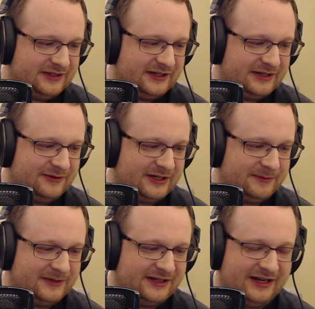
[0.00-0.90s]
that I
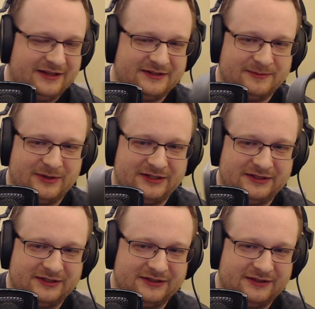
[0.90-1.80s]
recommend as
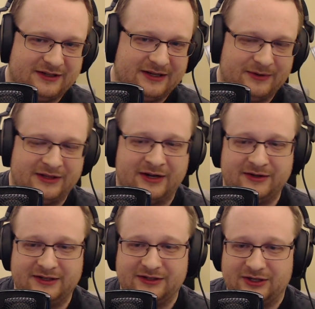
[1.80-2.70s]
much uh,
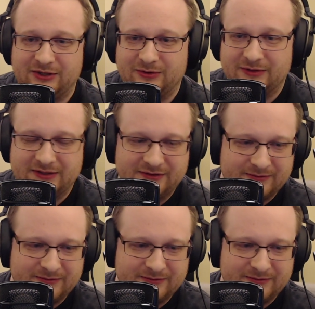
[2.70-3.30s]
without E Q,